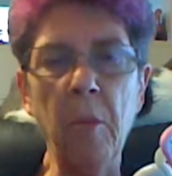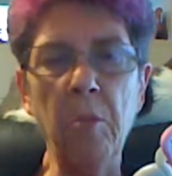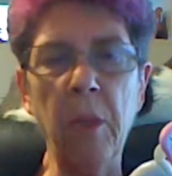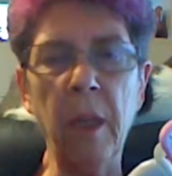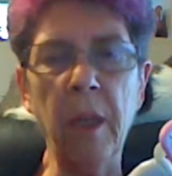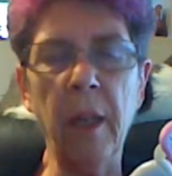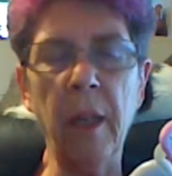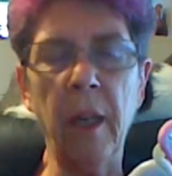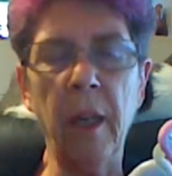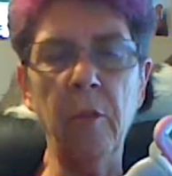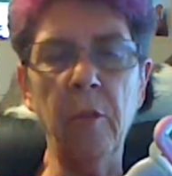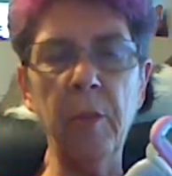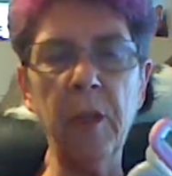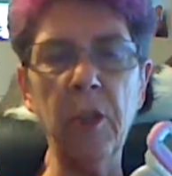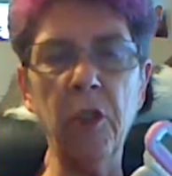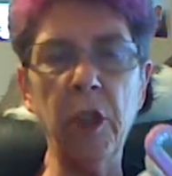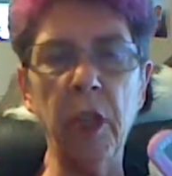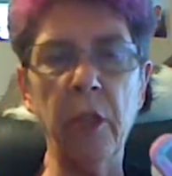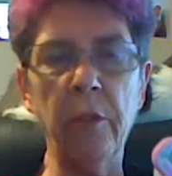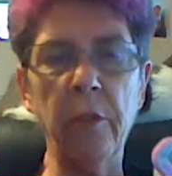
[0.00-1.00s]
but I have been
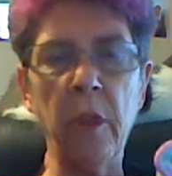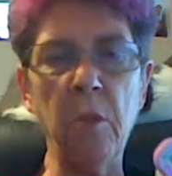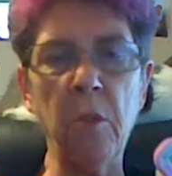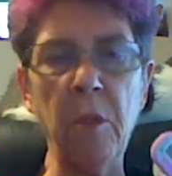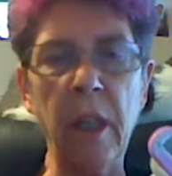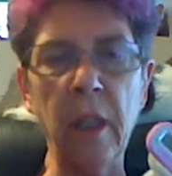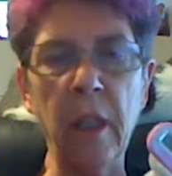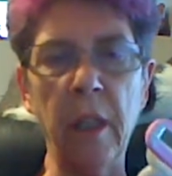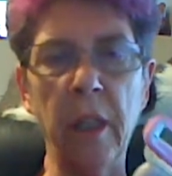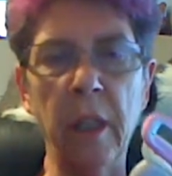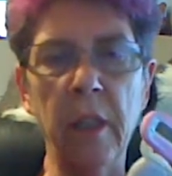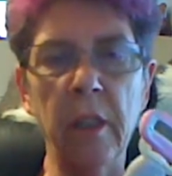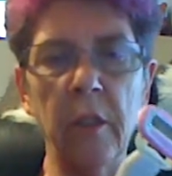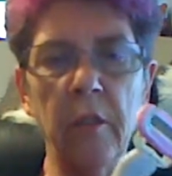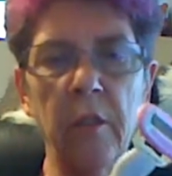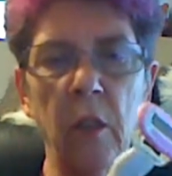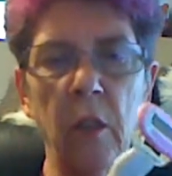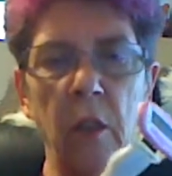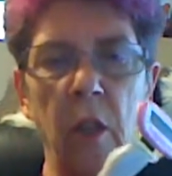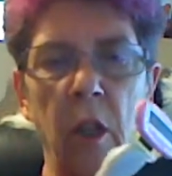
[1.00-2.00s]
shaving my legs
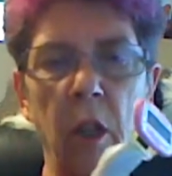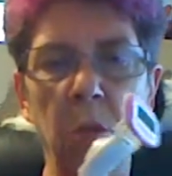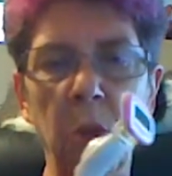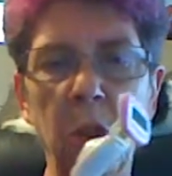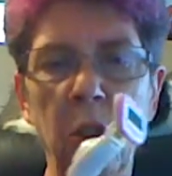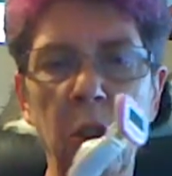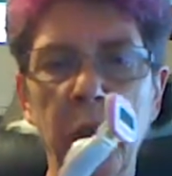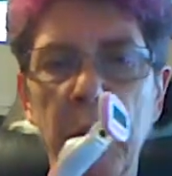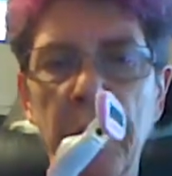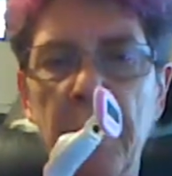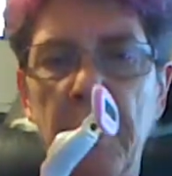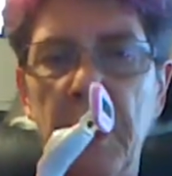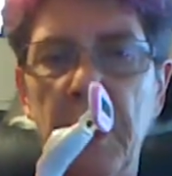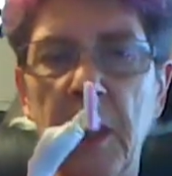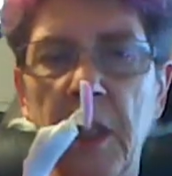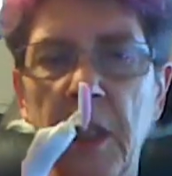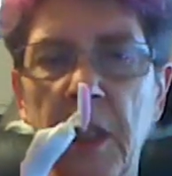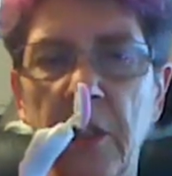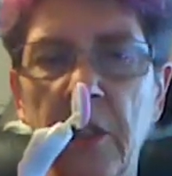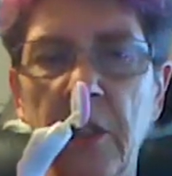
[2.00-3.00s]
for almost 50
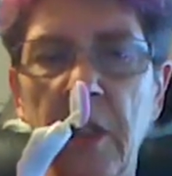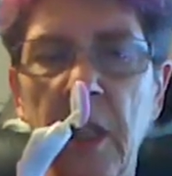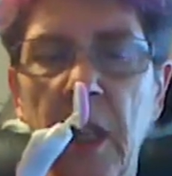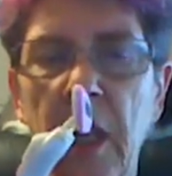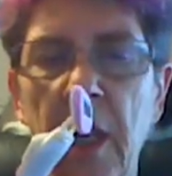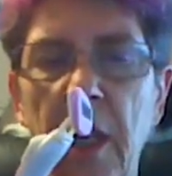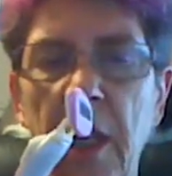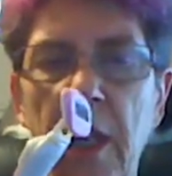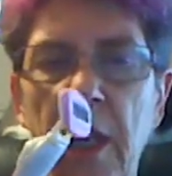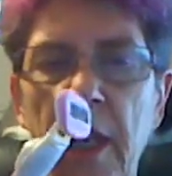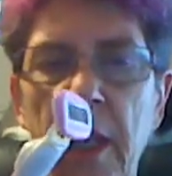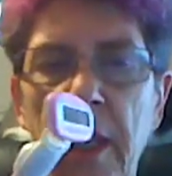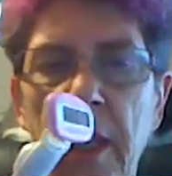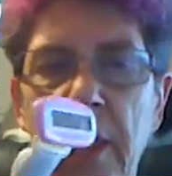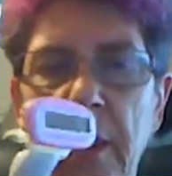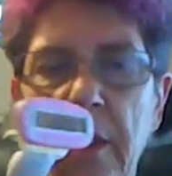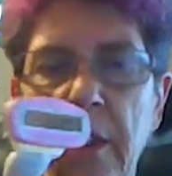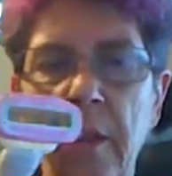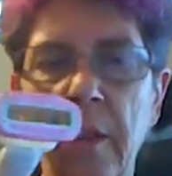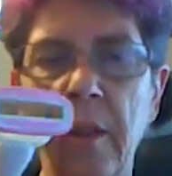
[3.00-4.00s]
years.
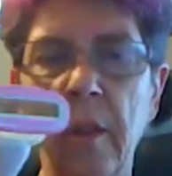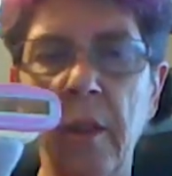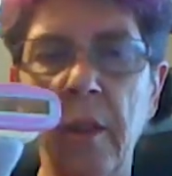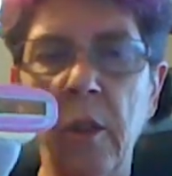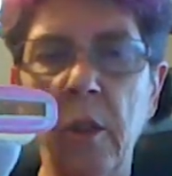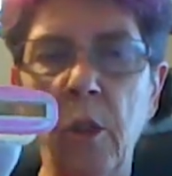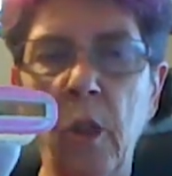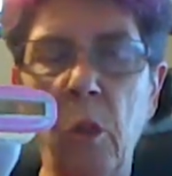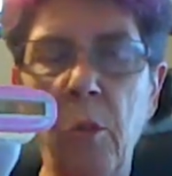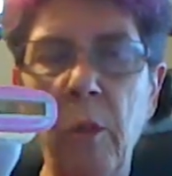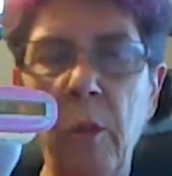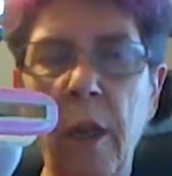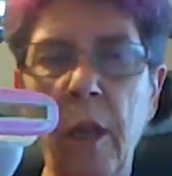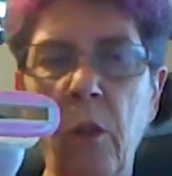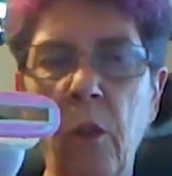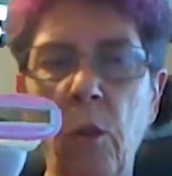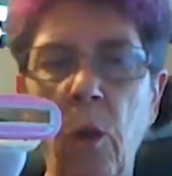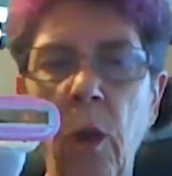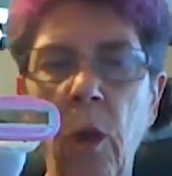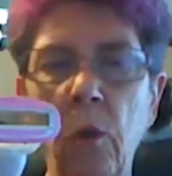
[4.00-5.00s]
And no matter
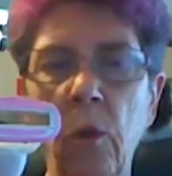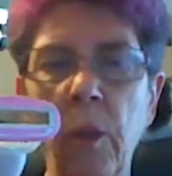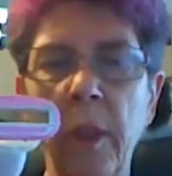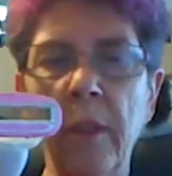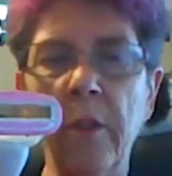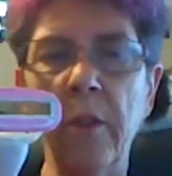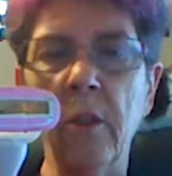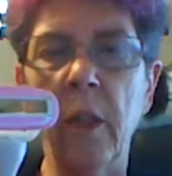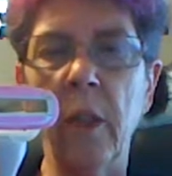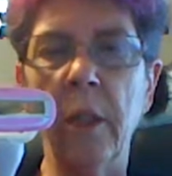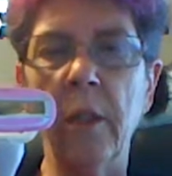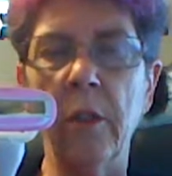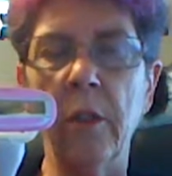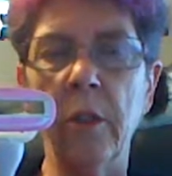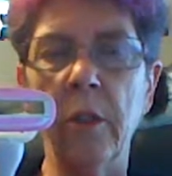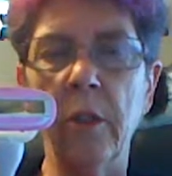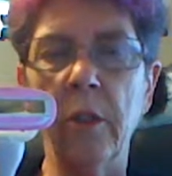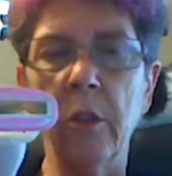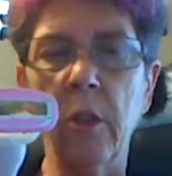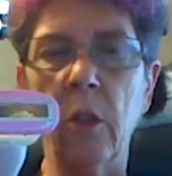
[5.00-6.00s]
what razor I
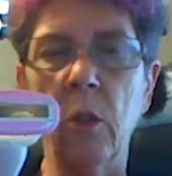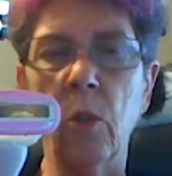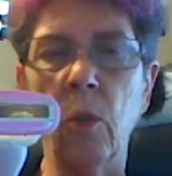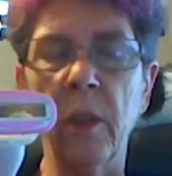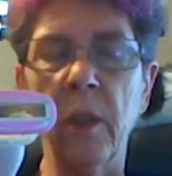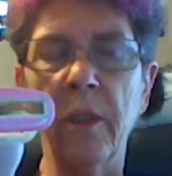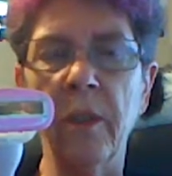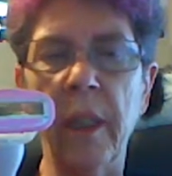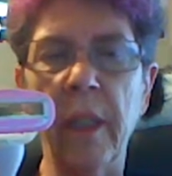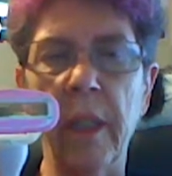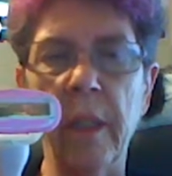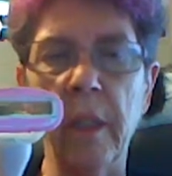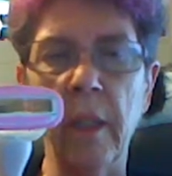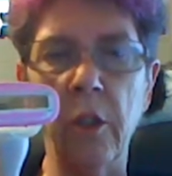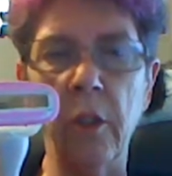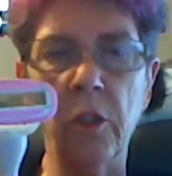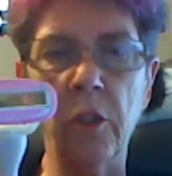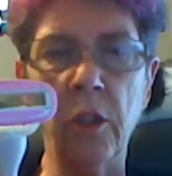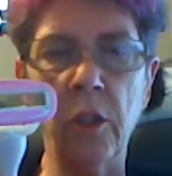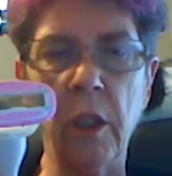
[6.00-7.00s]
use or what skin
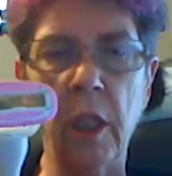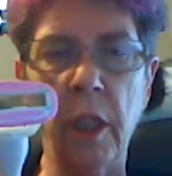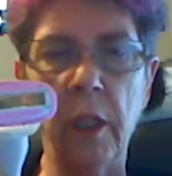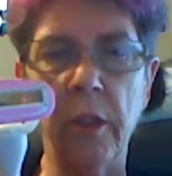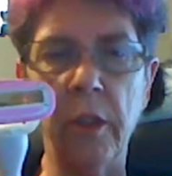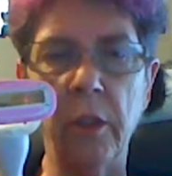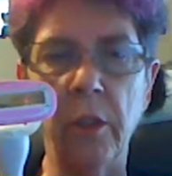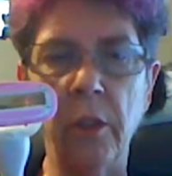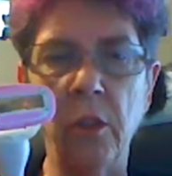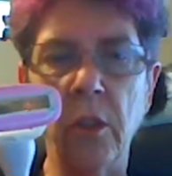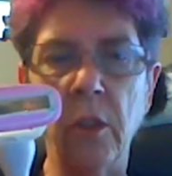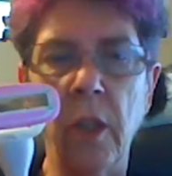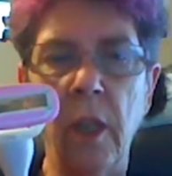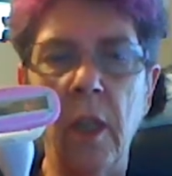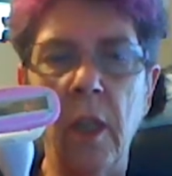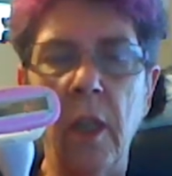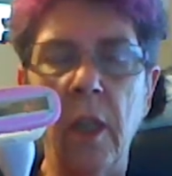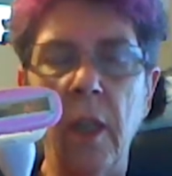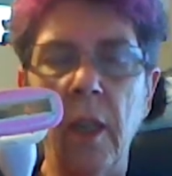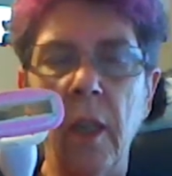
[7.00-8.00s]
lotion I use,
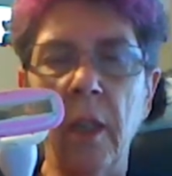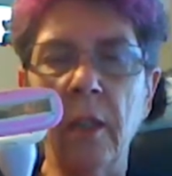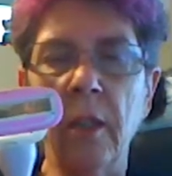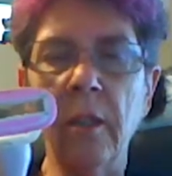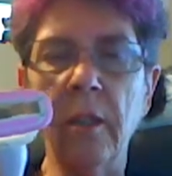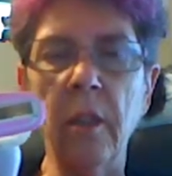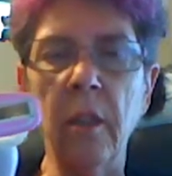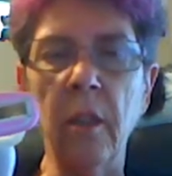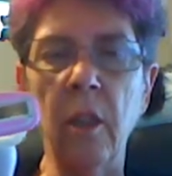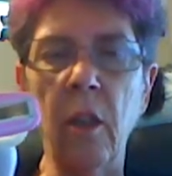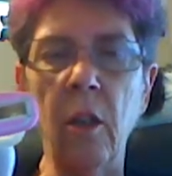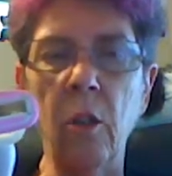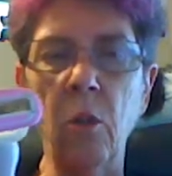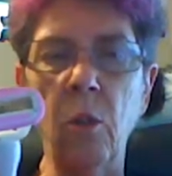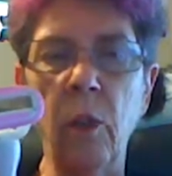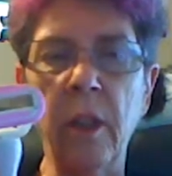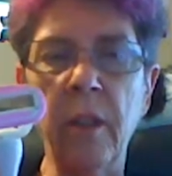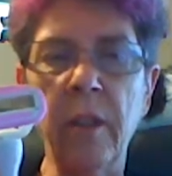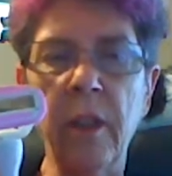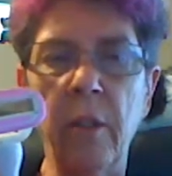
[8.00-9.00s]
I still
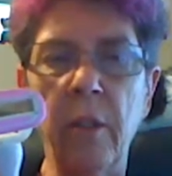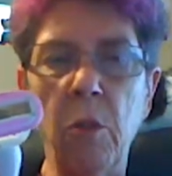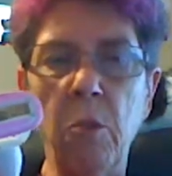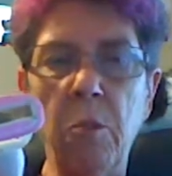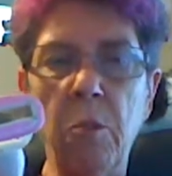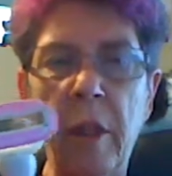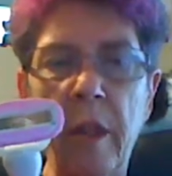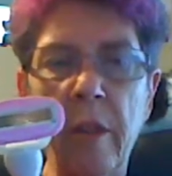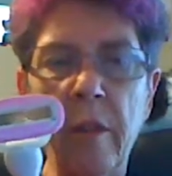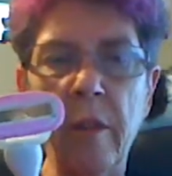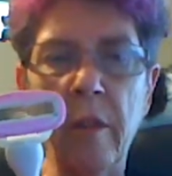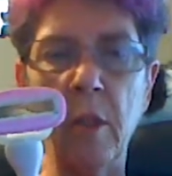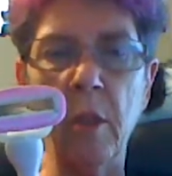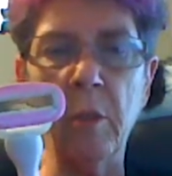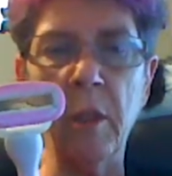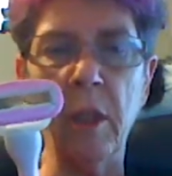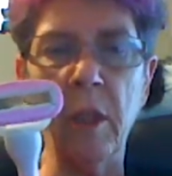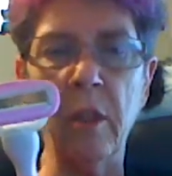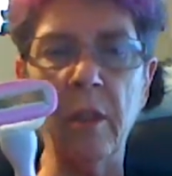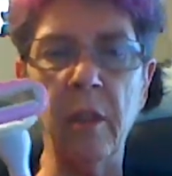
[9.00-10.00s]
always have a bathtub
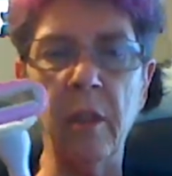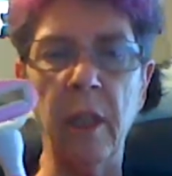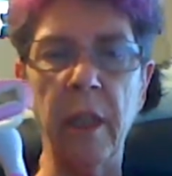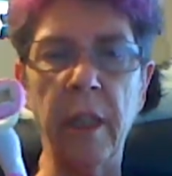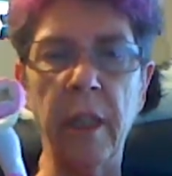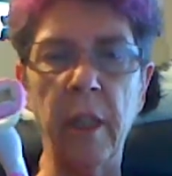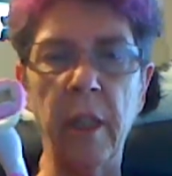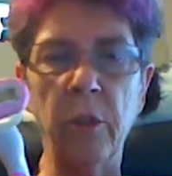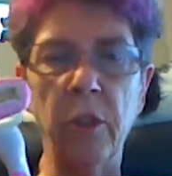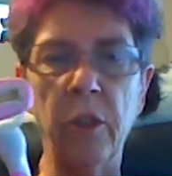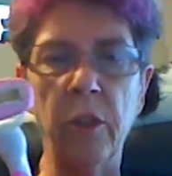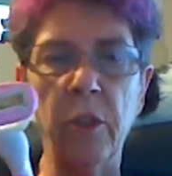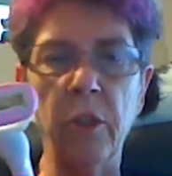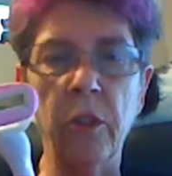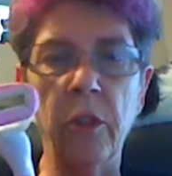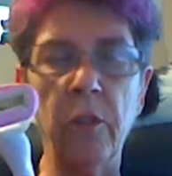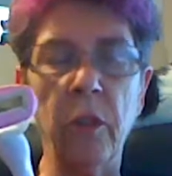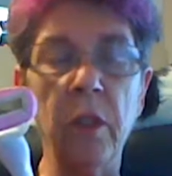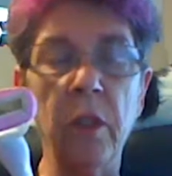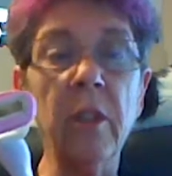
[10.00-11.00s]
that looks like it was
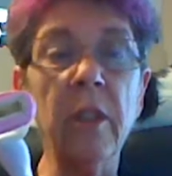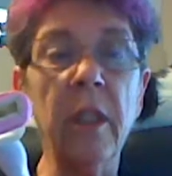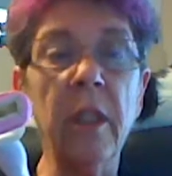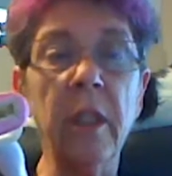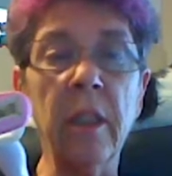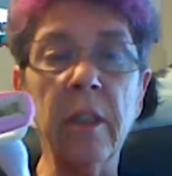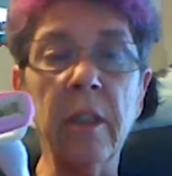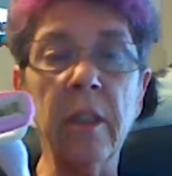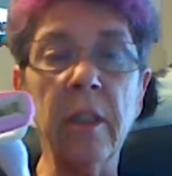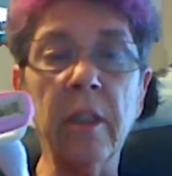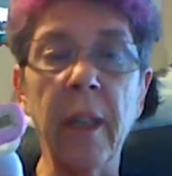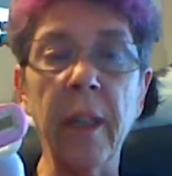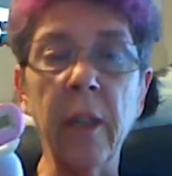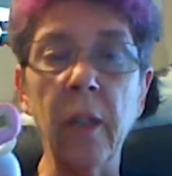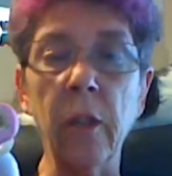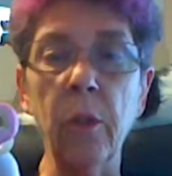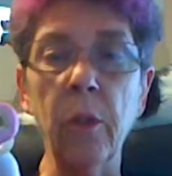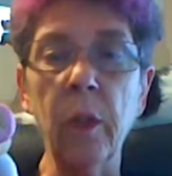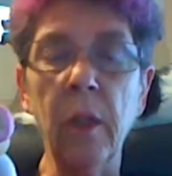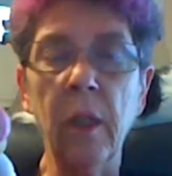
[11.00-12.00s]
used for Scene in
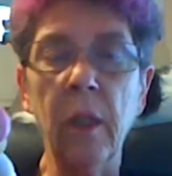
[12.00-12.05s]
Psycho,